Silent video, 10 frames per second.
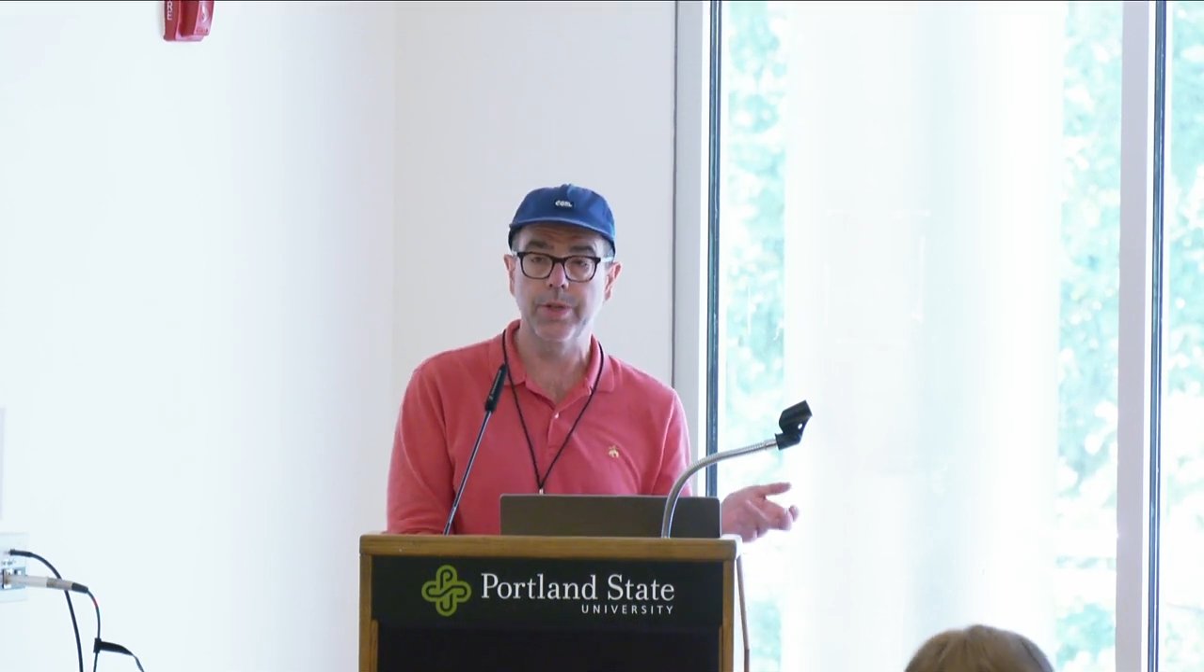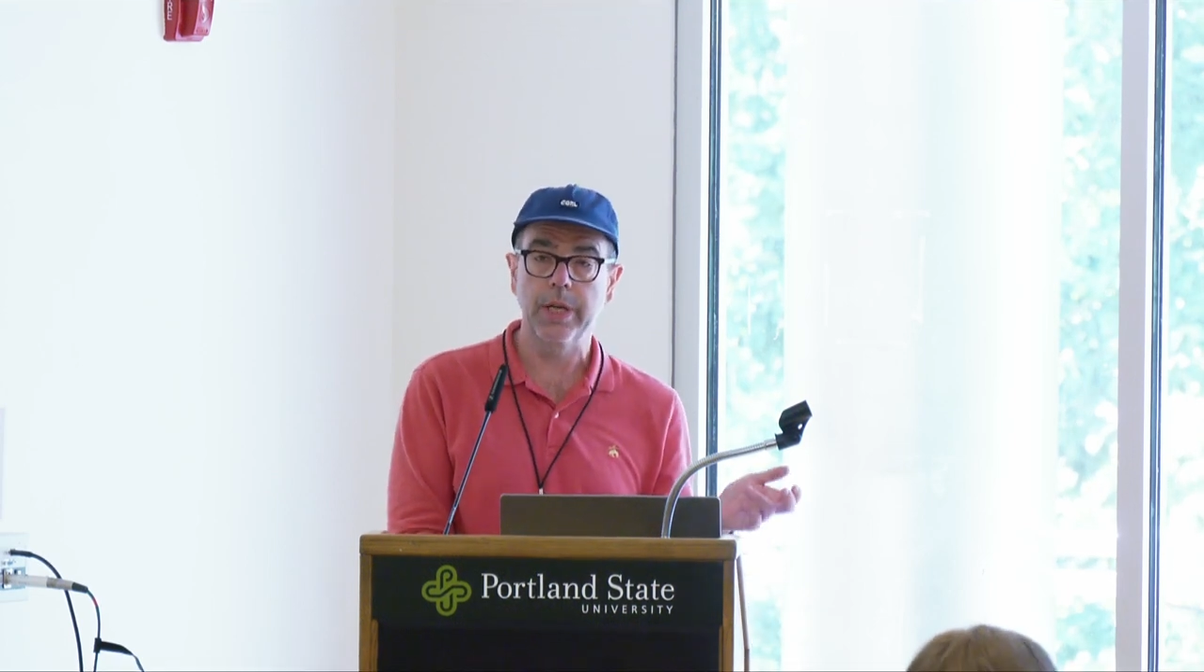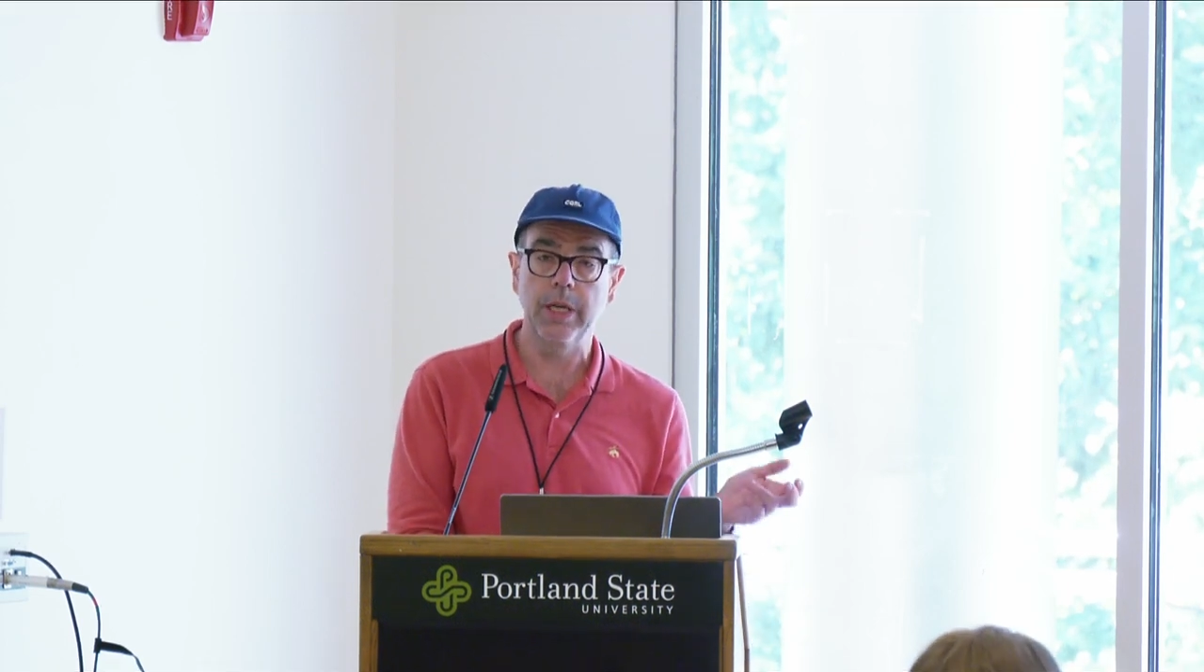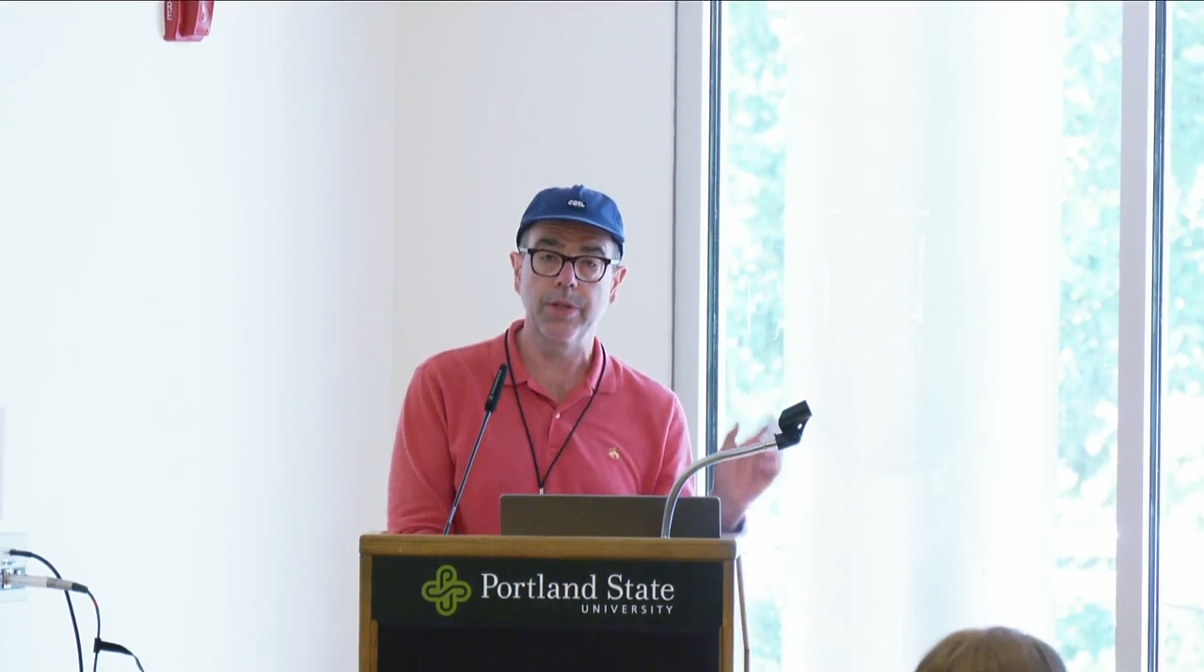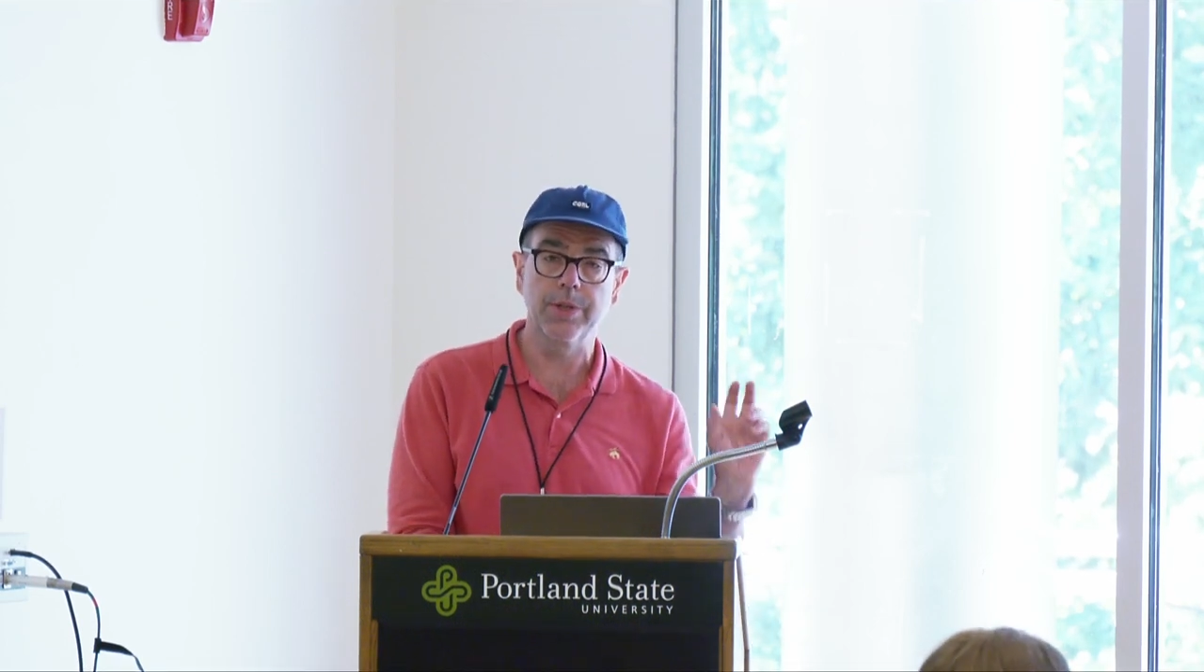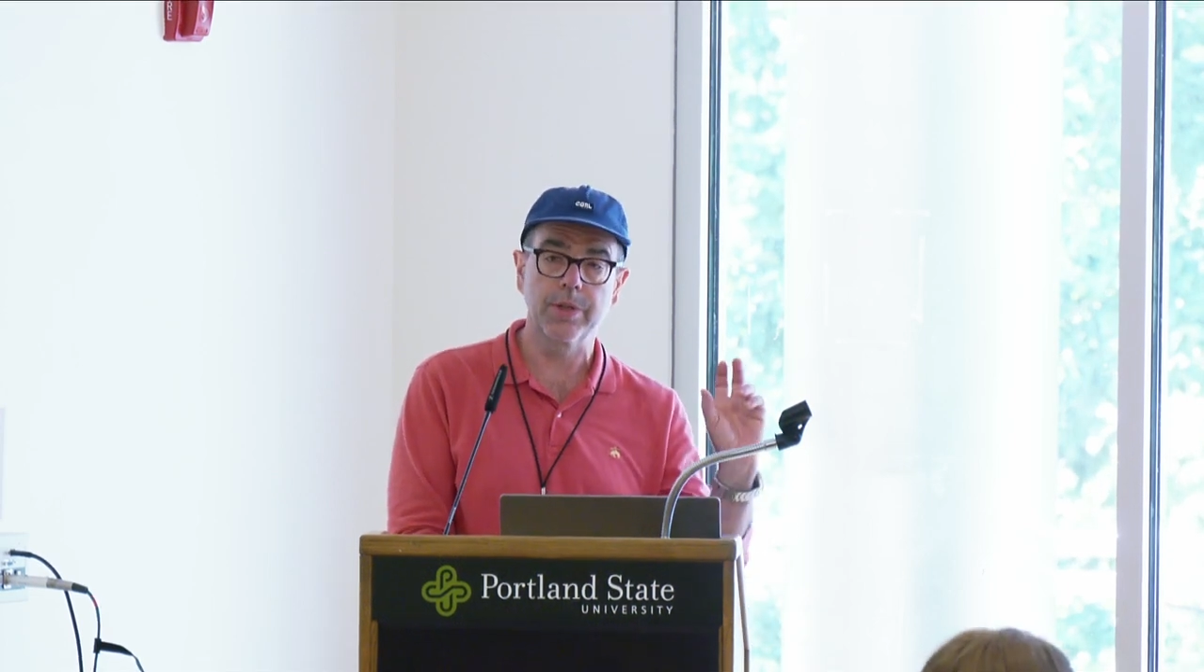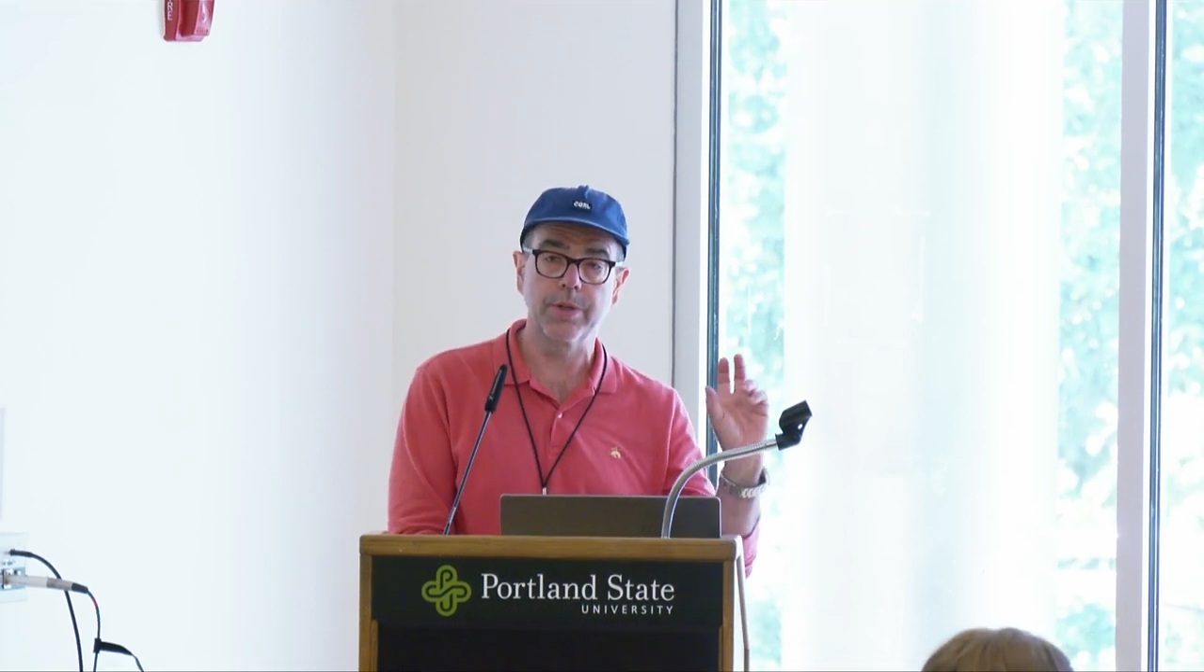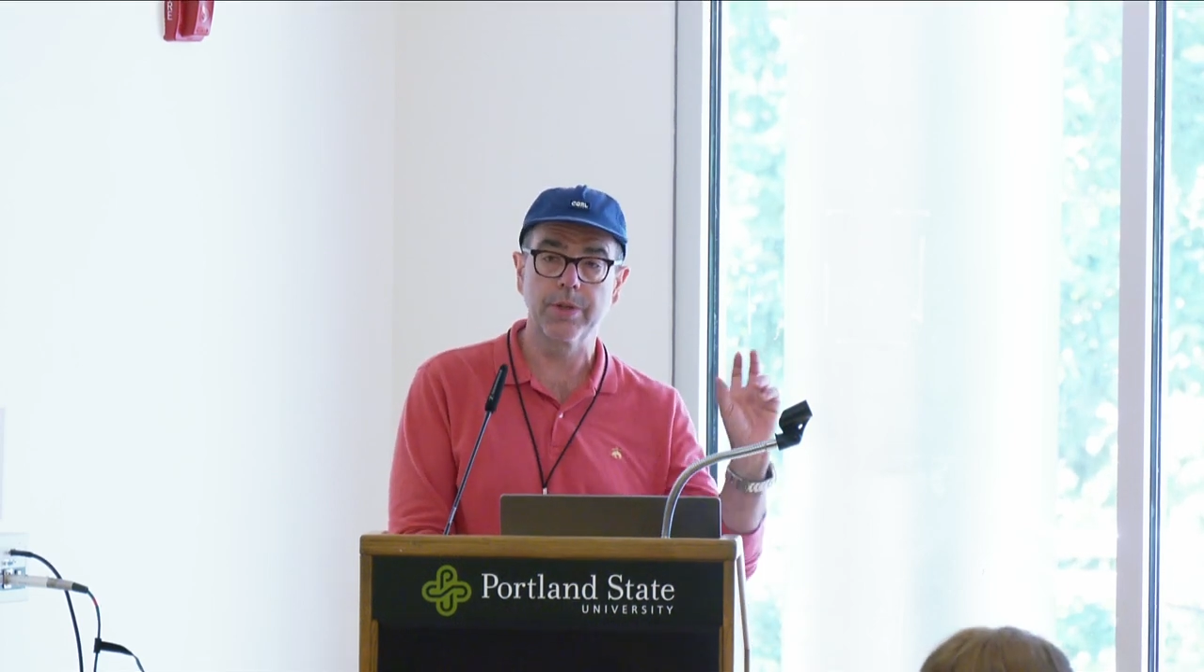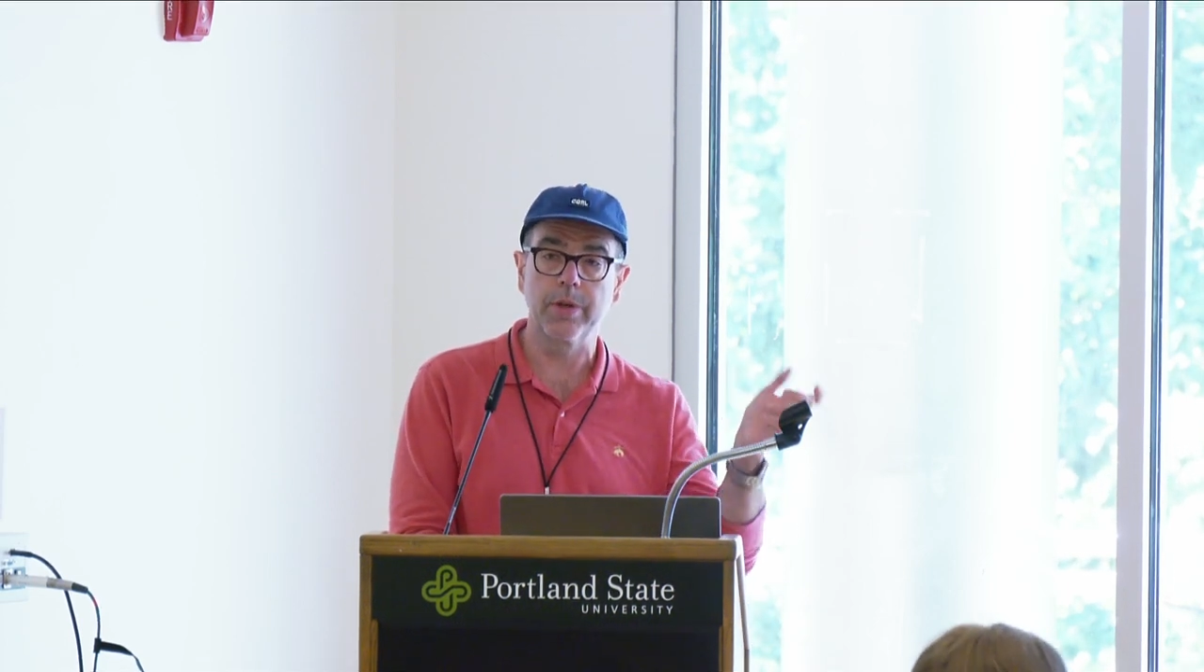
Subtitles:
change is just